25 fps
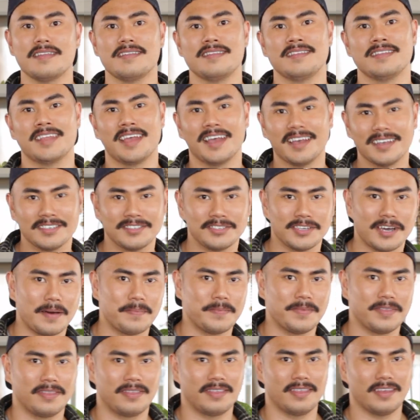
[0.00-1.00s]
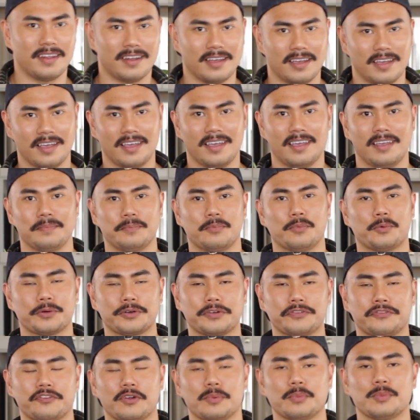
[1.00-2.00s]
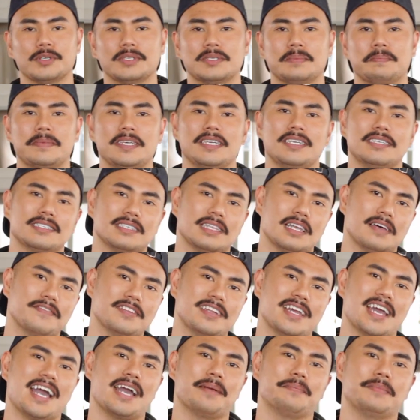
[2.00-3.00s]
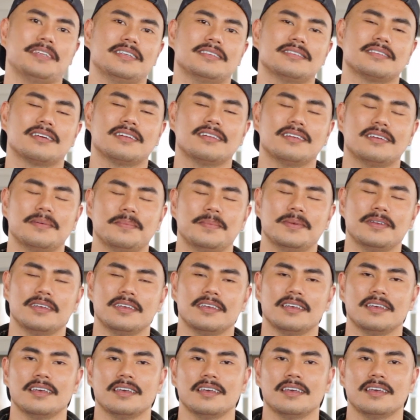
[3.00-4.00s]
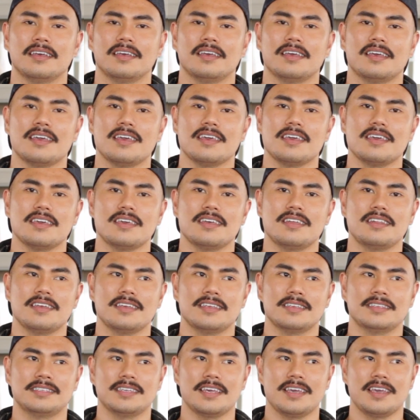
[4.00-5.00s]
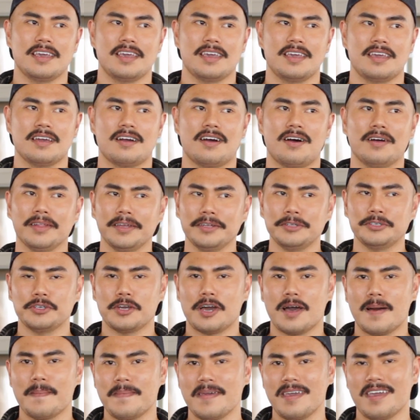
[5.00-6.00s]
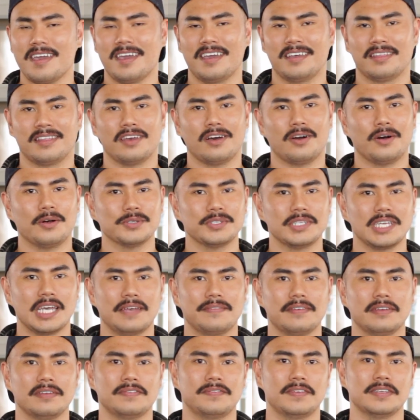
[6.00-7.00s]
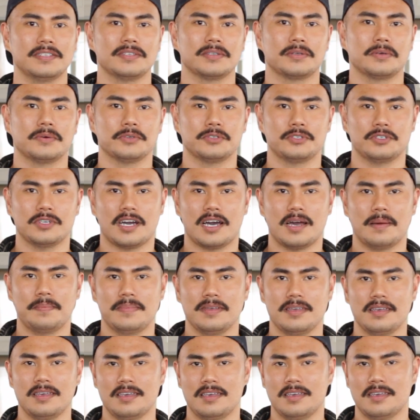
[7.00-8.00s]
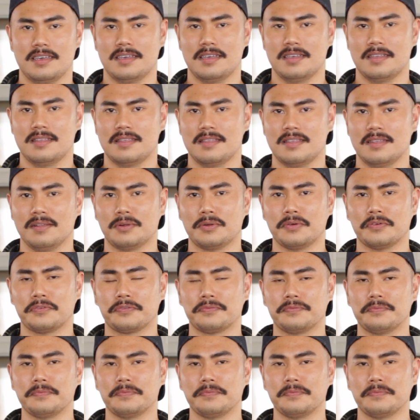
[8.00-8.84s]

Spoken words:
next shop that I ordered from was Peace, Love, and Happiness Club. It is an online shop, and they also have a physical shop in the little